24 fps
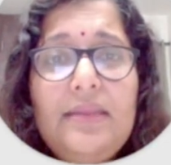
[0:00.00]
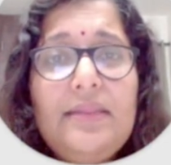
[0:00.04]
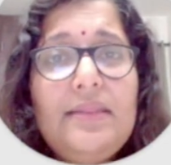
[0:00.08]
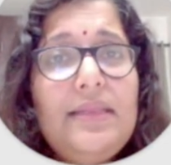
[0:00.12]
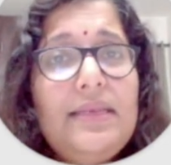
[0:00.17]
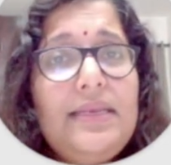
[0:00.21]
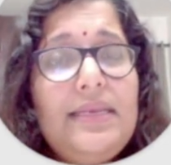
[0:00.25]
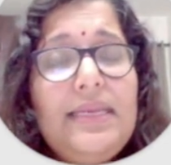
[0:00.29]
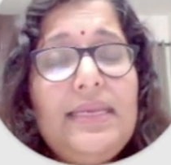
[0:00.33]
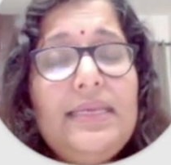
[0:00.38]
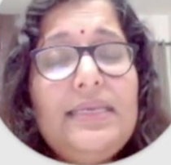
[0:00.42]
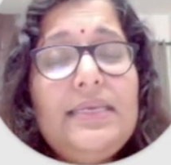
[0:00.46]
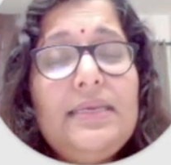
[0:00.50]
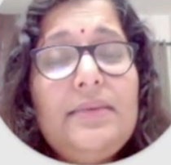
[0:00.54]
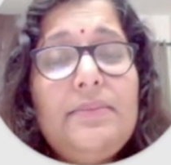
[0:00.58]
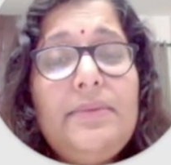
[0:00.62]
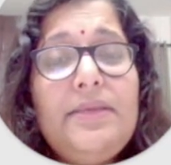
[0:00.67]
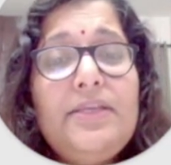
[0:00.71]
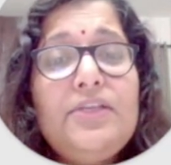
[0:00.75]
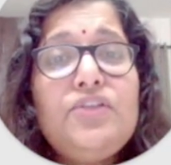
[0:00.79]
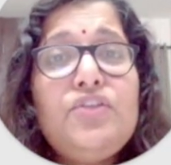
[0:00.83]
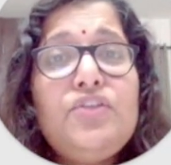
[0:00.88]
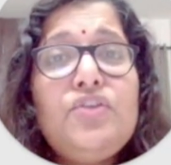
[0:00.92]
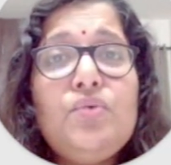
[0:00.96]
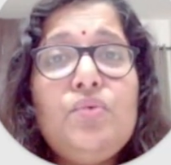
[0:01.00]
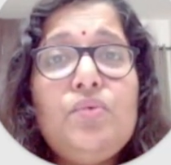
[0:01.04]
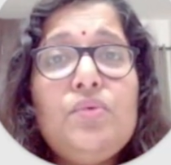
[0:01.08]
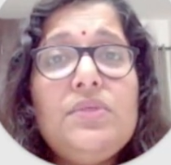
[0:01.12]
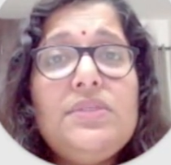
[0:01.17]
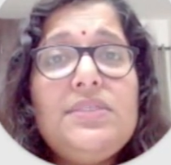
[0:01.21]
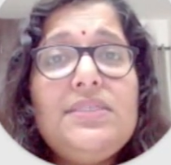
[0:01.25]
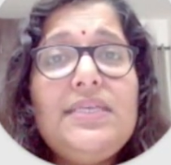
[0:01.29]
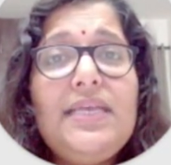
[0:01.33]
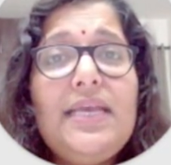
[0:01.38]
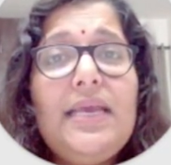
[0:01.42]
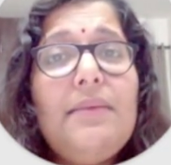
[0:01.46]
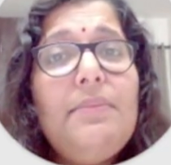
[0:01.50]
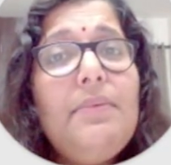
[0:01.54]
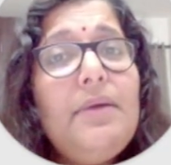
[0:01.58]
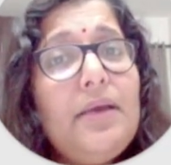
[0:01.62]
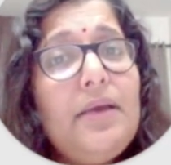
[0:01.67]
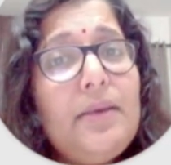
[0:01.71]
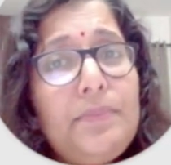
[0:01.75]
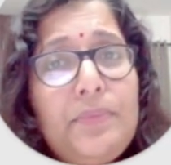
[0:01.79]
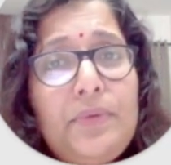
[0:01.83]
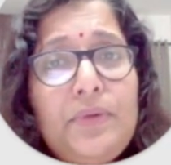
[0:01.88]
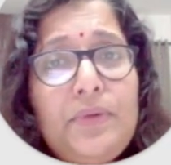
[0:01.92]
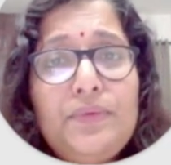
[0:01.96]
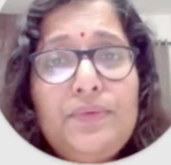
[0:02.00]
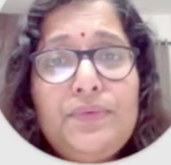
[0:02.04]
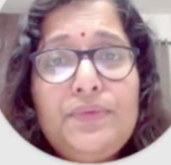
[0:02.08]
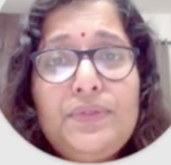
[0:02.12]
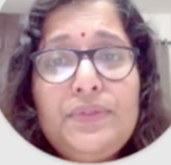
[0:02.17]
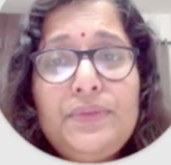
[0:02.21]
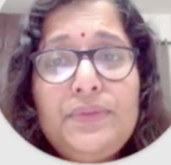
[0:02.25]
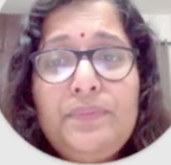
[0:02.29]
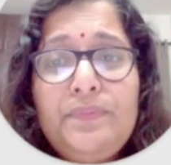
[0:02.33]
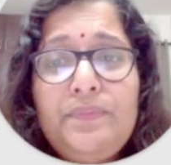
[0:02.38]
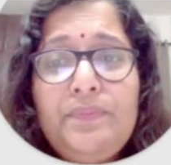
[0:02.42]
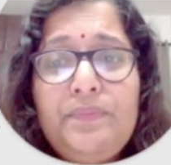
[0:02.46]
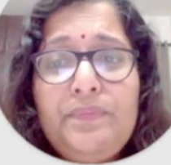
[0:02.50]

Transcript: The Database Tools tab appears.